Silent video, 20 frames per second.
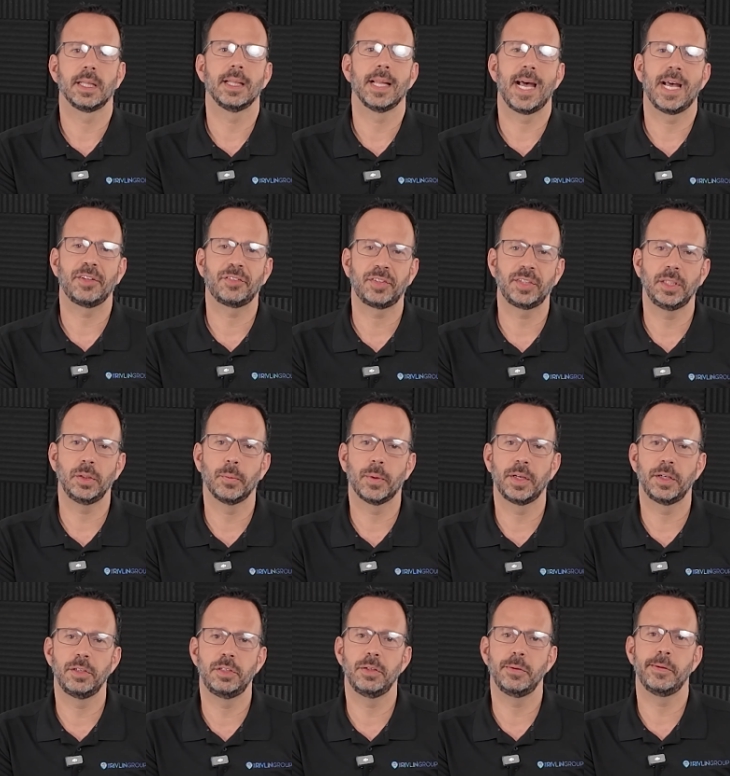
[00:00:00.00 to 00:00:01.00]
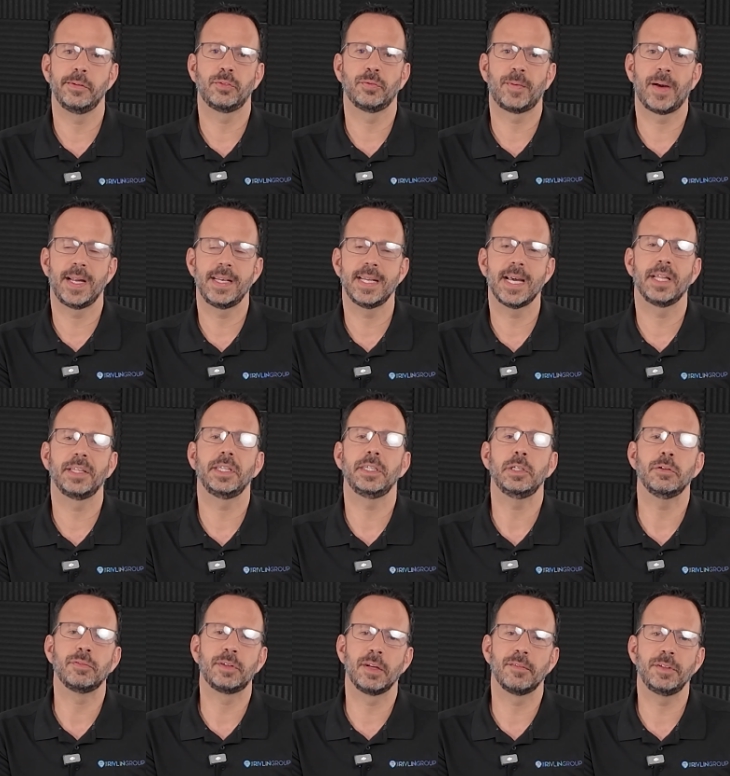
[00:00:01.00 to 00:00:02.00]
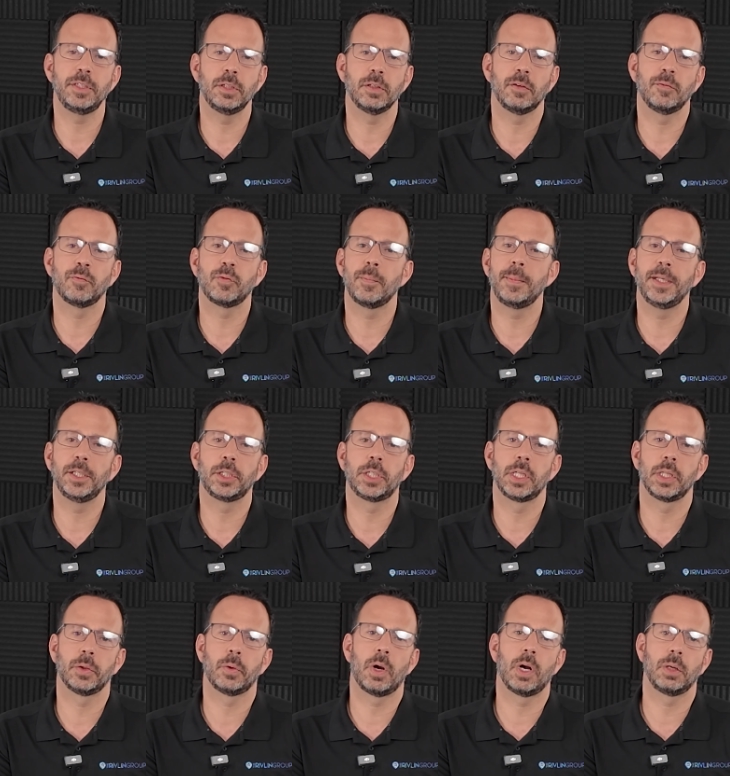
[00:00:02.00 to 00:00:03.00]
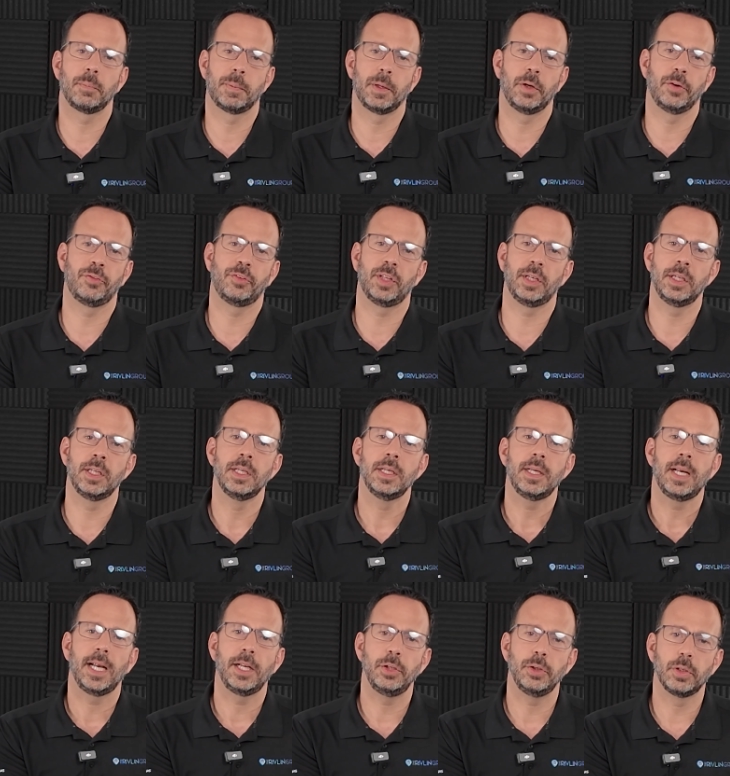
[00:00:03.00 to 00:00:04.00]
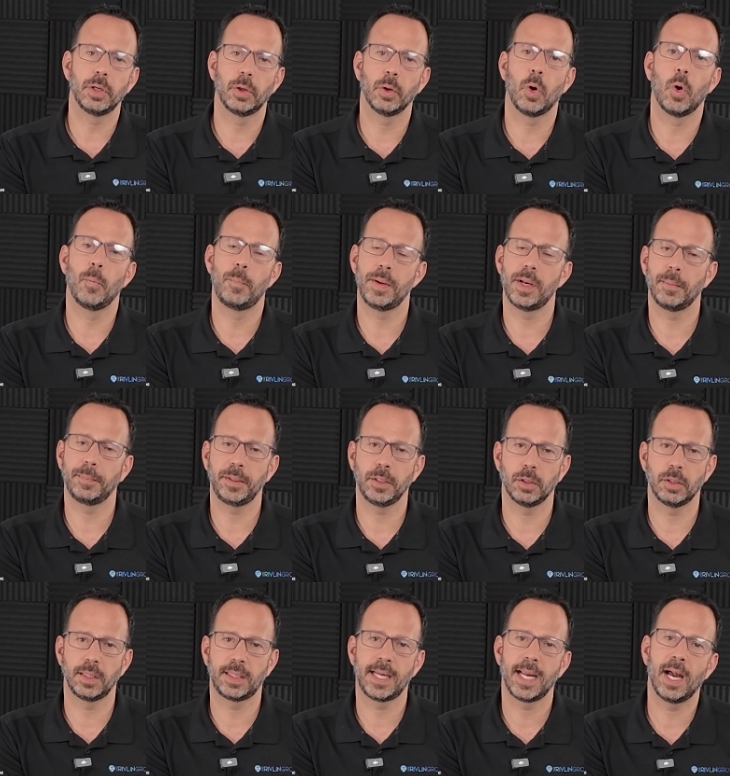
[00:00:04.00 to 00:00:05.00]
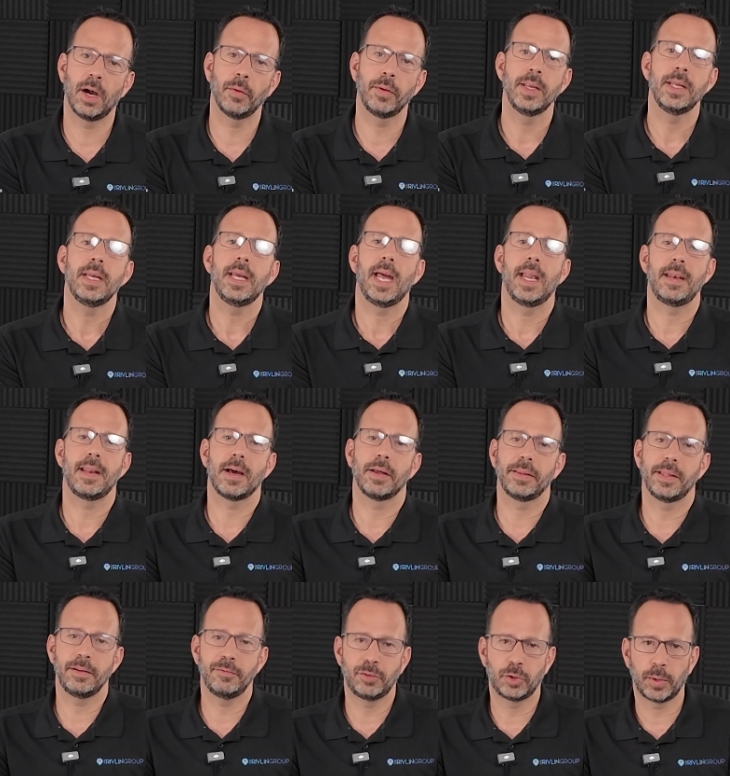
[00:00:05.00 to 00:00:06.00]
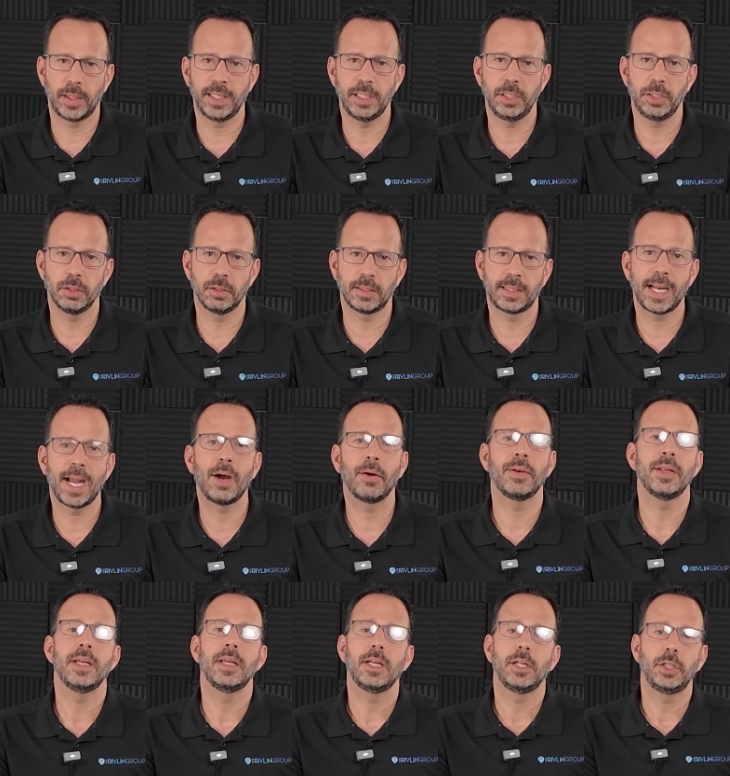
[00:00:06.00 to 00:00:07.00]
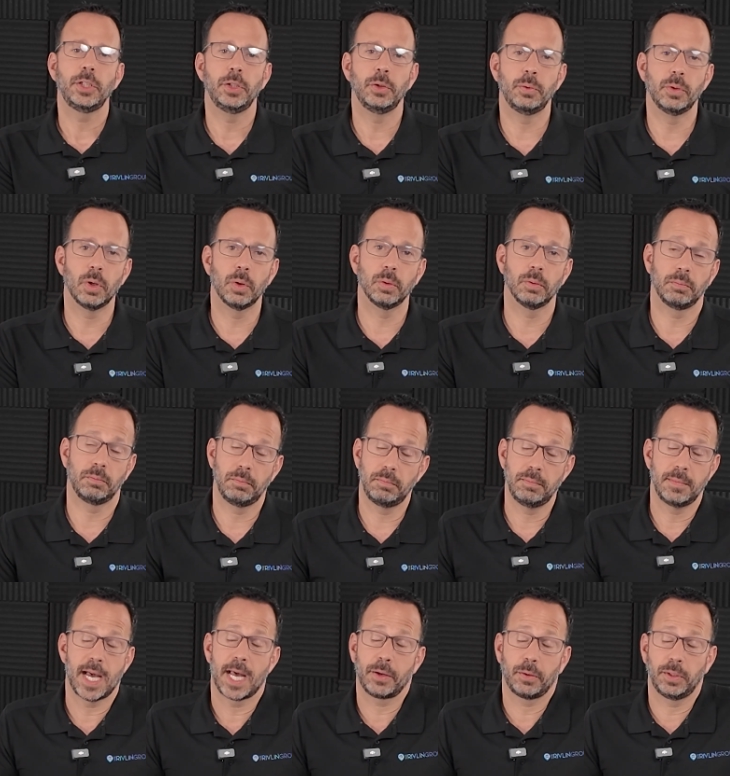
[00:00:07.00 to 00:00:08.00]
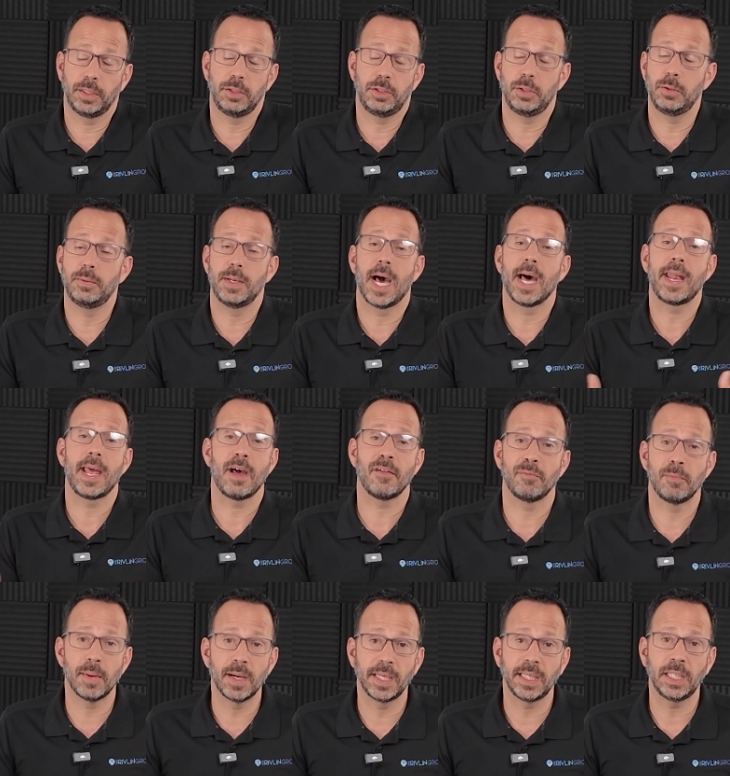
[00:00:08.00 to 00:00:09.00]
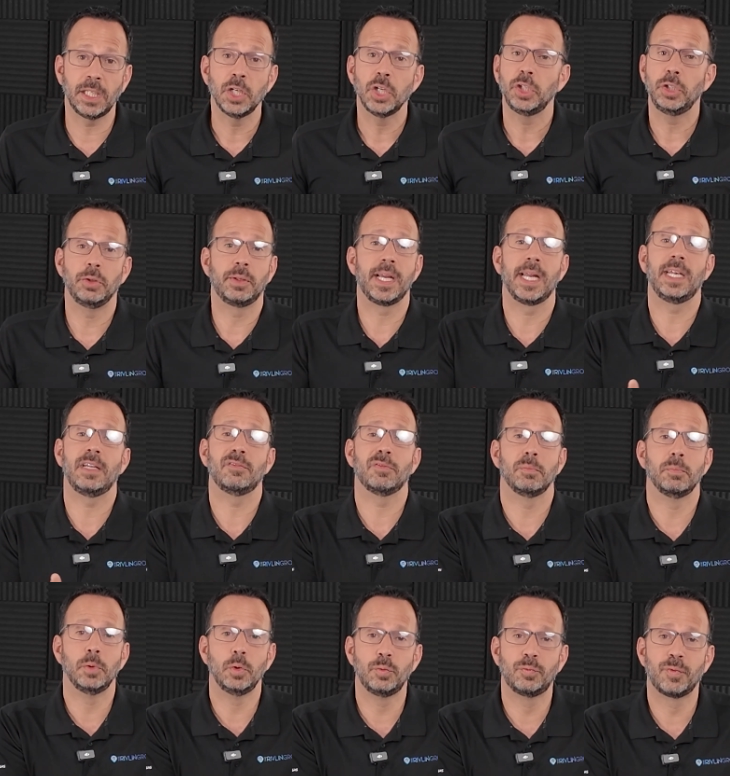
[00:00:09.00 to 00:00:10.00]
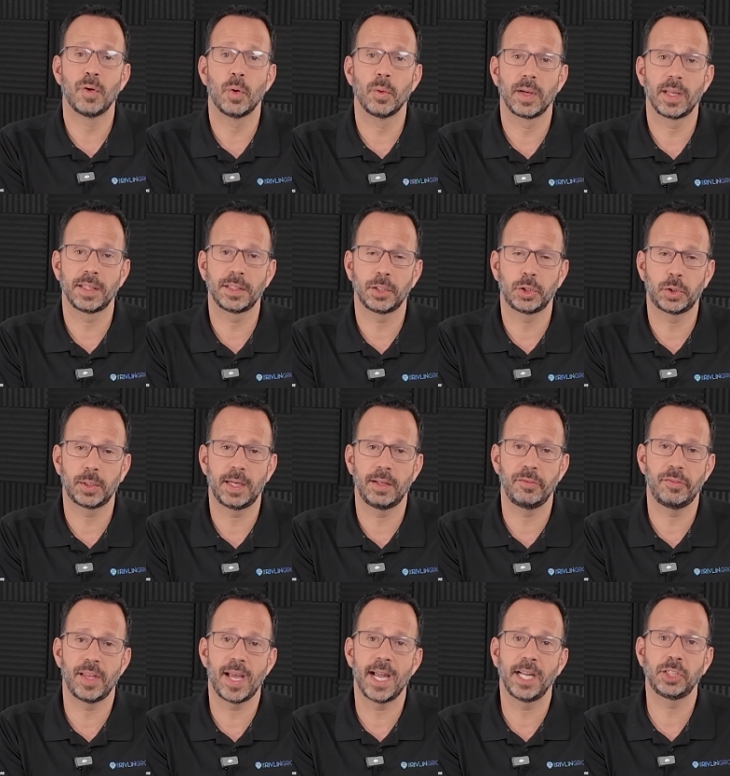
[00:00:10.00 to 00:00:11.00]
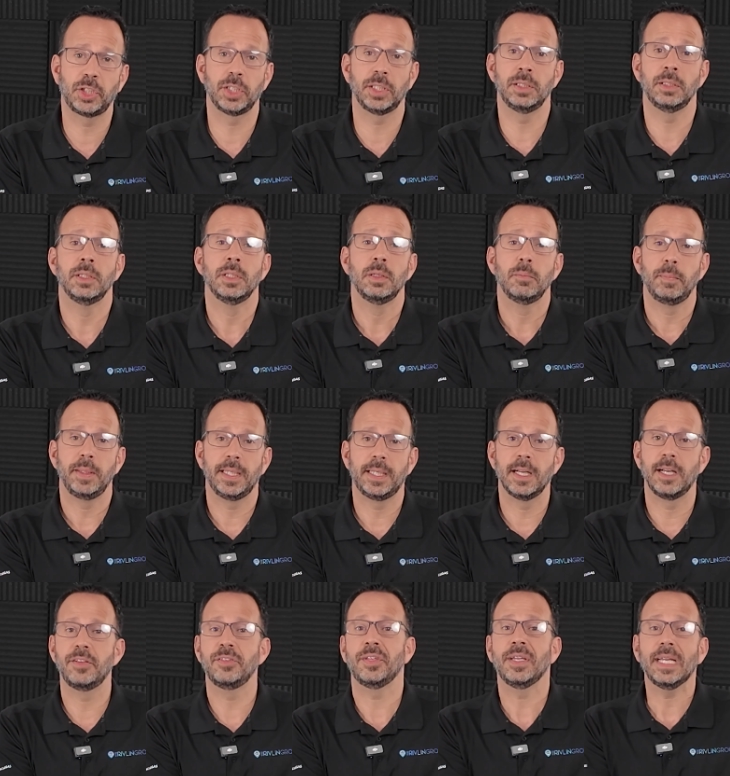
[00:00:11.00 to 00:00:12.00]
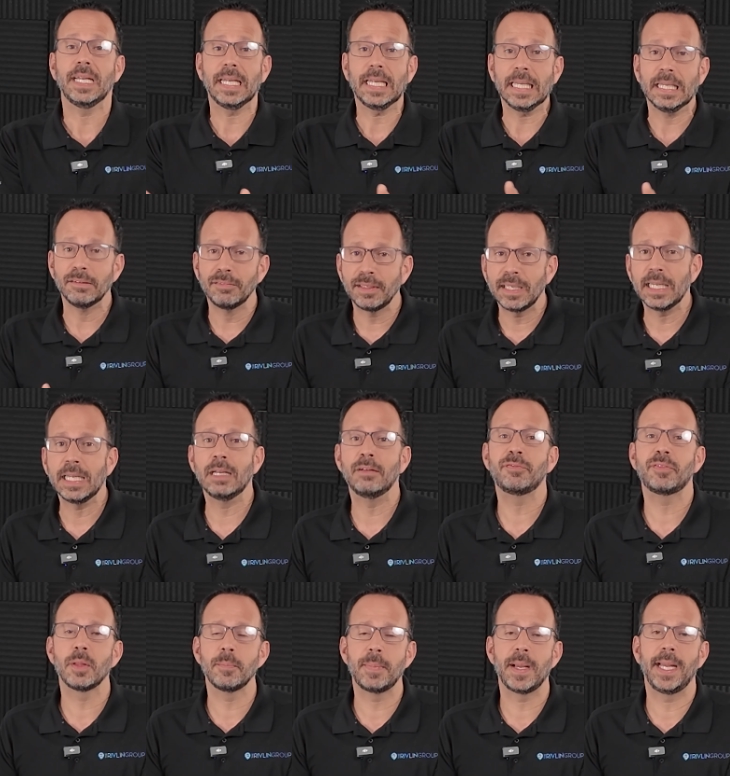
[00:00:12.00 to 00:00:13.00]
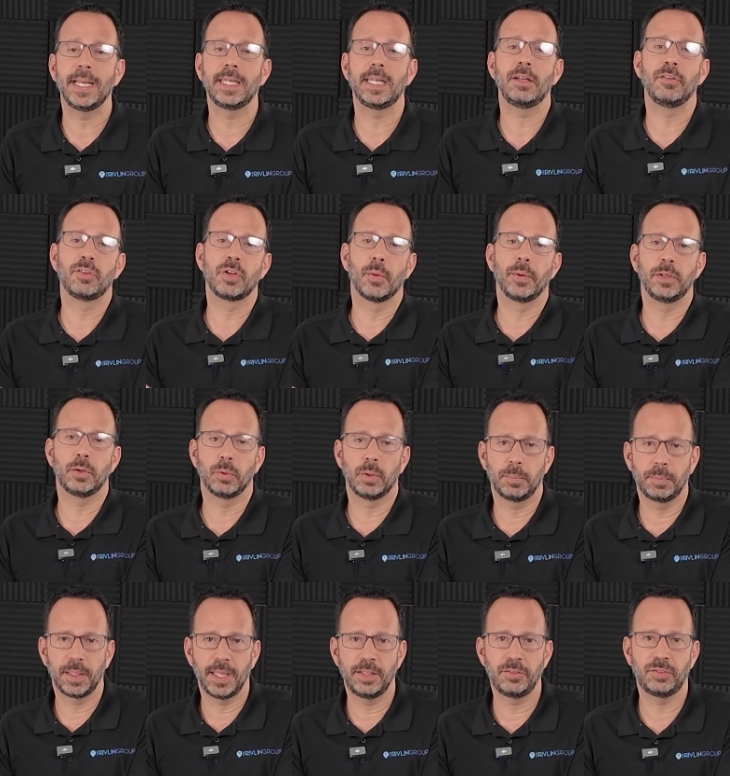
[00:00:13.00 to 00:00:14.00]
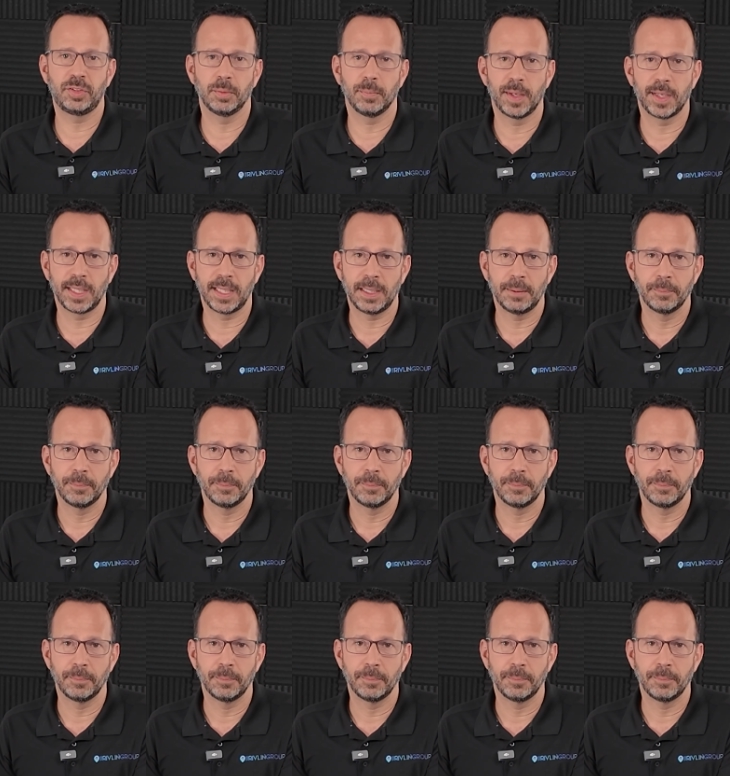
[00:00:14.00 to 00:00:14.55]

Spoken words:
the last thing you want to do is find out that you've given your information to the wrong person and you go to open up your account and now they've drained your account. You know, not only do you not have money, you can't even move forward on the transaction, because even if the bank is going to replace your money,